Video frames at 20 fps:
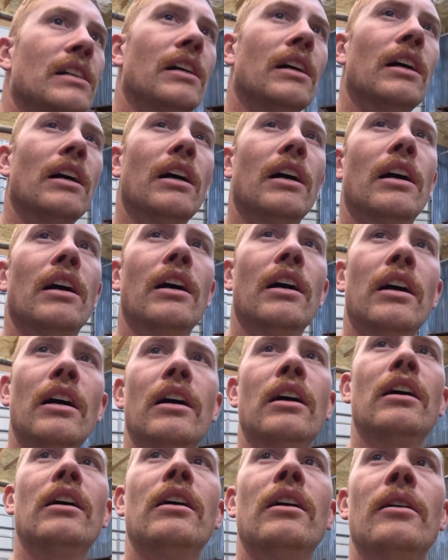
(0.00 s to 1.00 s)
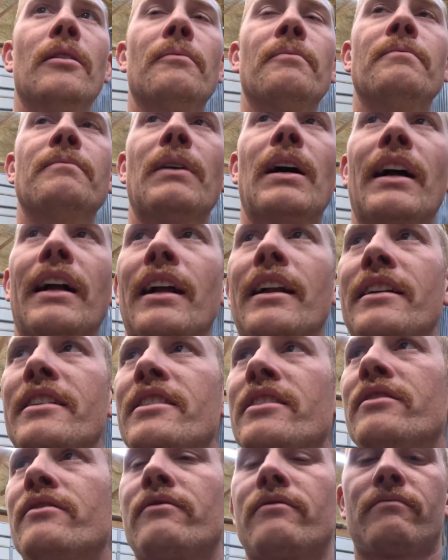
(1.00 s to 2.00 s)
I gotta
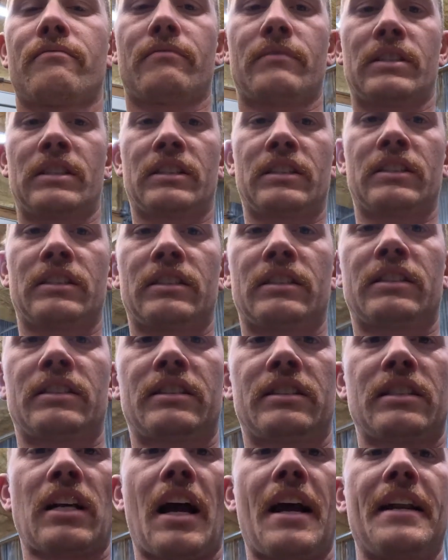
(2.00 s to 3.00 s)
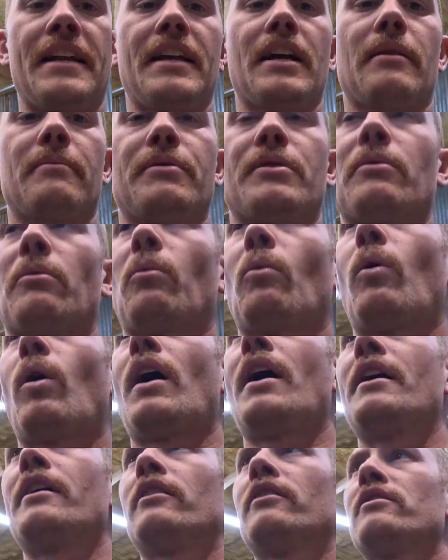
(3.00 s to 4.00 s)
just tidy up some
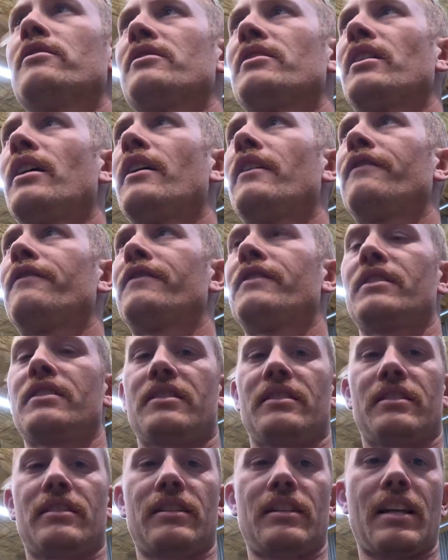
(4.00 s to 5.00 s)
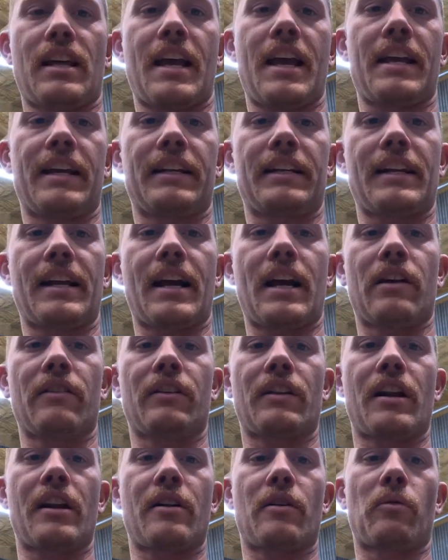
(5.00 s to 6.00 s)
wire stuff that's hanging down
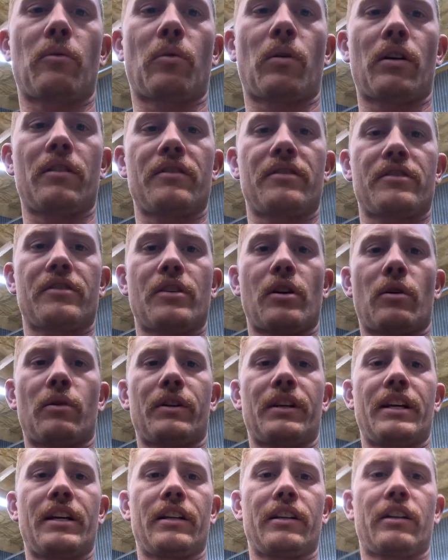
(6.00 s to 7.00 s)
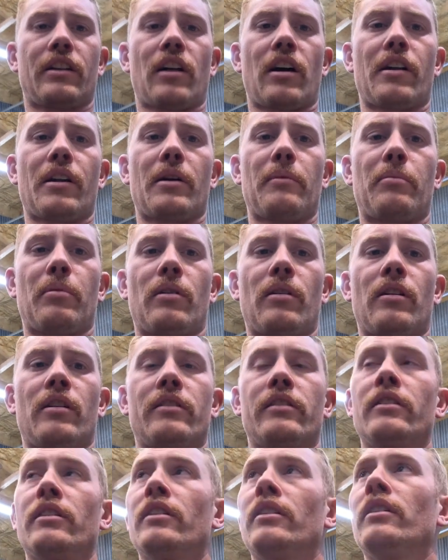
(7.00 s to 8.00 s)
that I don't want snow to get caught up
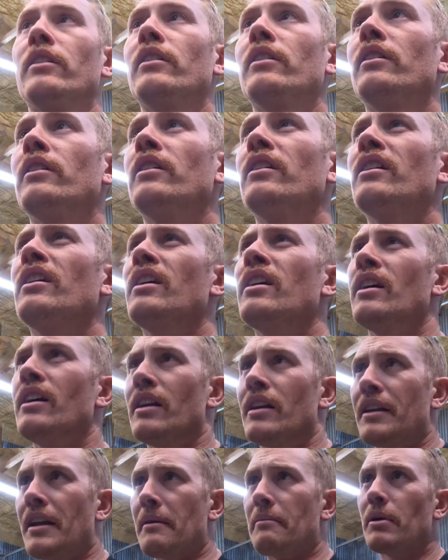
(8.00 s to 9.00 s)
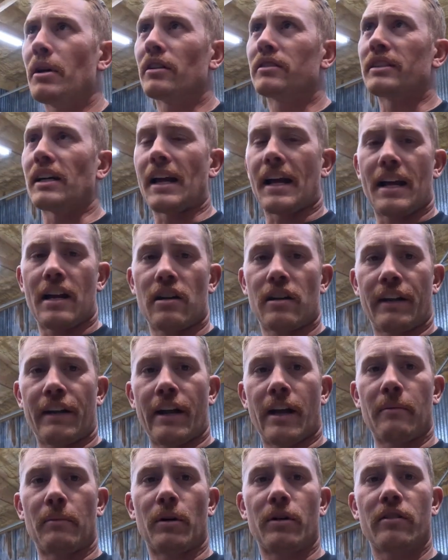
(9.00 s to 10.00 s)
on. I built an air
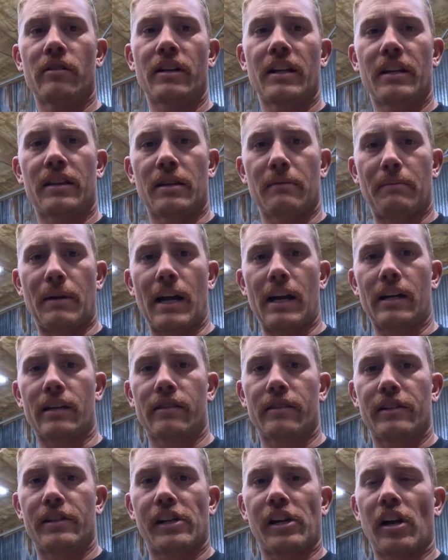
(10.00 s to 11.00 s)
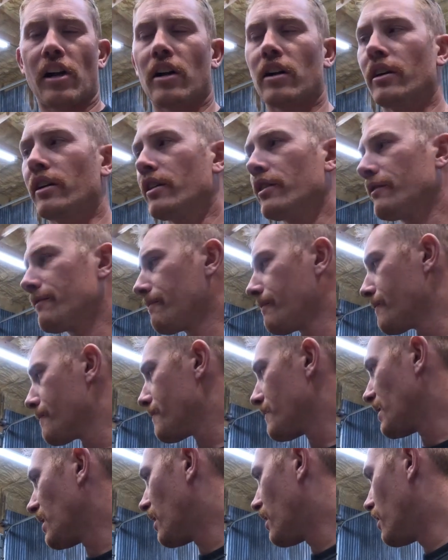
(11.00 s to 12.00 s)
dam underneath the back of the truck
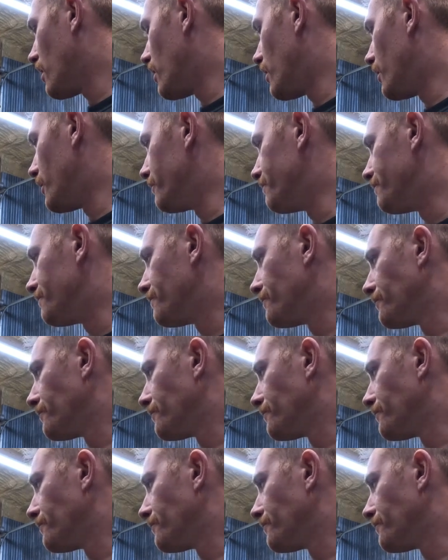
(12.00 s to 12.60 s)
to